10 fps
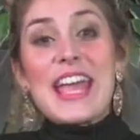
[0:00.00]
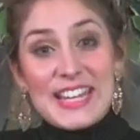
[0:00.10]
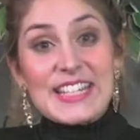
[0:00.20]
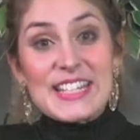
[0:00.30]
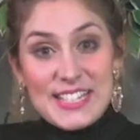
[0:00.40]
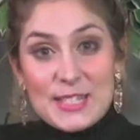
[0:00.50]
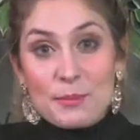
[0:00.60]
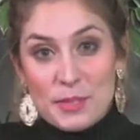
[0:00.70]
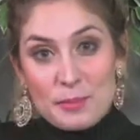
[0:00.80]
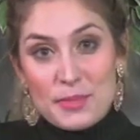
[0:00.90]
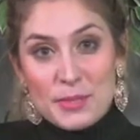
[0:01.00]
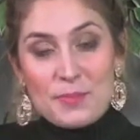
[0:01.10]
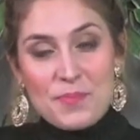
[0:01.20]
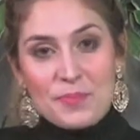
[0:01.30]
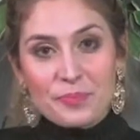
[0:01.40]
ADD symptoms.
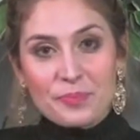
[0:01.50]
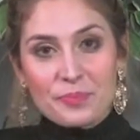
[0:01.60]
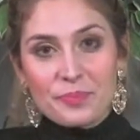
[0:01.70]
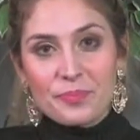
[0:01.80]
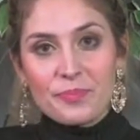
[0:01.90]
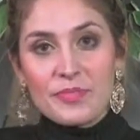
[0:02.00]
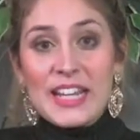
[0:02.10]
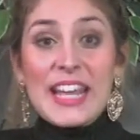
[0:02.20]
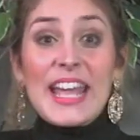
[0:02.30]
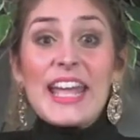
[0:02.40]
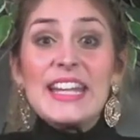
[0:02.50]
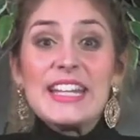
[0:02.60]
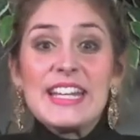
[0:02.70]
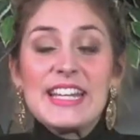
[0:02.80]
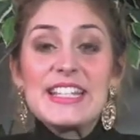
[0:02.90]

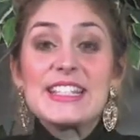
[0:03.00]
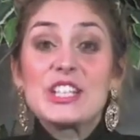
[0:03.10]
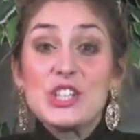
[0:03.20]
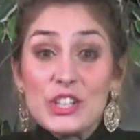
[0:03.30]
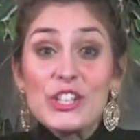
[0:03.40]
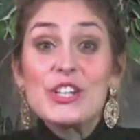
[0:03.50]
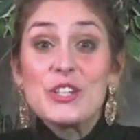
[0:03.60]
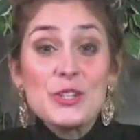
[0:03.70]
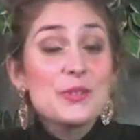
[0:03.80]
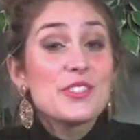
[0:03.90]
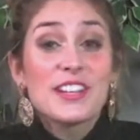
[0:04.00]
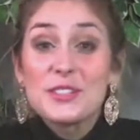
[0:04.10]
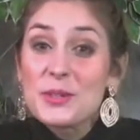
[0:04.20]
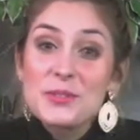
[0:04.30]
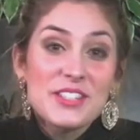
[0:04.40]
ADD is a good news
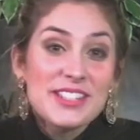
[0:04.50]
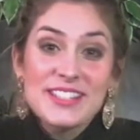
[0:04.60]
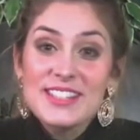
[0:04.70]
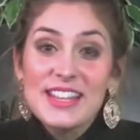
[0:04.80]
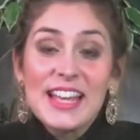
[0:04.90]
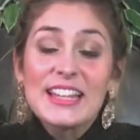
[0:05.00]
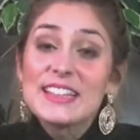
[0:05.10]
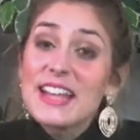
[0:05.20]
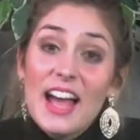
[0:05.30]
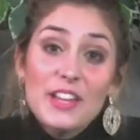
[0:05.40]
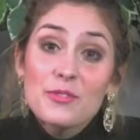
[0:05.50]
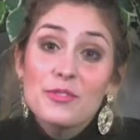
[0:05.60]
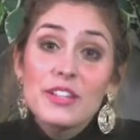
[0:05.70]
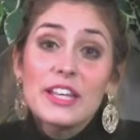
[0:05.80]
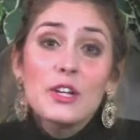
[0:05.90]
diagnosis.
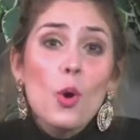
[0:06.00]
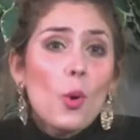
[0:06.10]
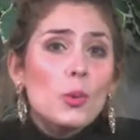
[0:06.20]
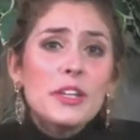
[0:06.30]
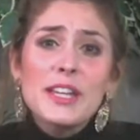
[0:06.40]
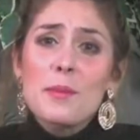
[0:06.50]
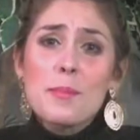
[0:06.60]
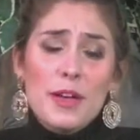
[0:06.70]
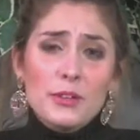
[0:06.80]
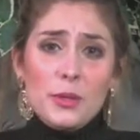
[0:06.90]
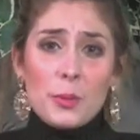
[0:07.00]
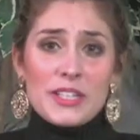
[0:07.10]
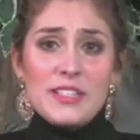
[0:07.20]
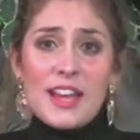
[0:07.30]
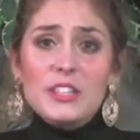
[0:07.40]
Life can only get better
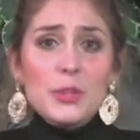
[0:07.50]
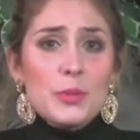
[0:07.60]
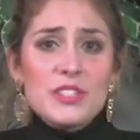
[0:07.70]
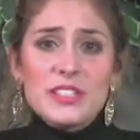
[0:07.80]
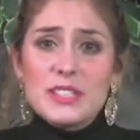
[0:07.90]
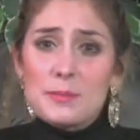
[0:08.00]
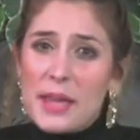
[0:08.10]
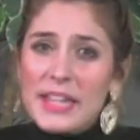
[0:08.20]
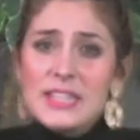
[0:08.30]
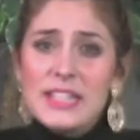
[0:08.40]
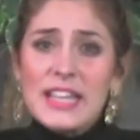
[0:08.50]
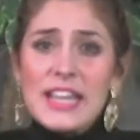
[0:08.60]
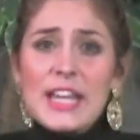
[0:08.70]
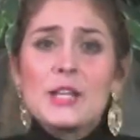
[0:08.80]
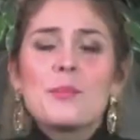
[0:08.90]
when the diagnosis is made
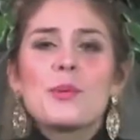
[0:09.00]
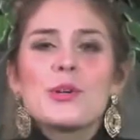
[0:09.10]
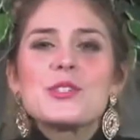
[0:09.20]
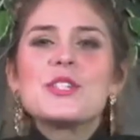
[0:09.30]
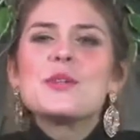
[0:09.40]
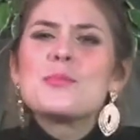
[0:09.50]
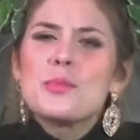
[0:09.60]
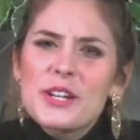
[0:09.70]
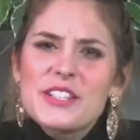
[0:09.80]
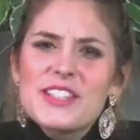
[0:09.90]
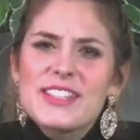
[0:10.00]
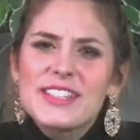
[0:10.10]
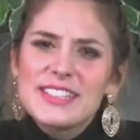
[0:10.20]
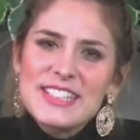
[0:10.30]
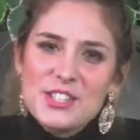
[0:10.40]
and a person embraces
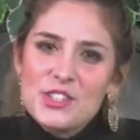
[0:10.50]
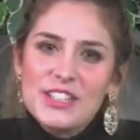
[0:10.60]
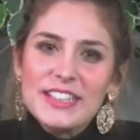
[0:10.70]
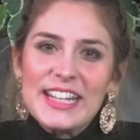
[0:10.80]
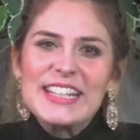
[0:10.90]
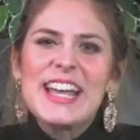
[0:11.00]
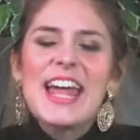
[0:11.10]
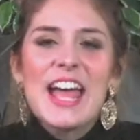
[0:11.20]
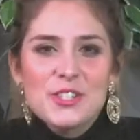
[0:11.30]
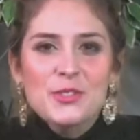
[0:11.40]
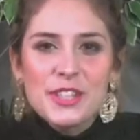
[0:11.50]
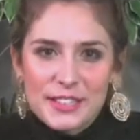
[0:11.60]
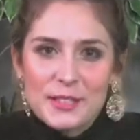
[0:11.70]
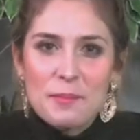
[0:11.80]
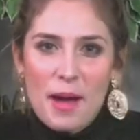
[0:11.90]
the condition and get
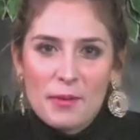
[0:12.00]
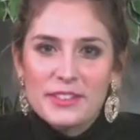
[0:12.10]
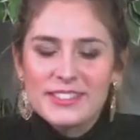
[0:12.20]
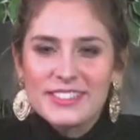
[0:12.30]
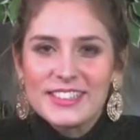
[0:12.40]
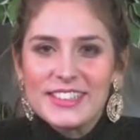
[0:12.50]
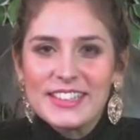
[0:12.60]
educated about it.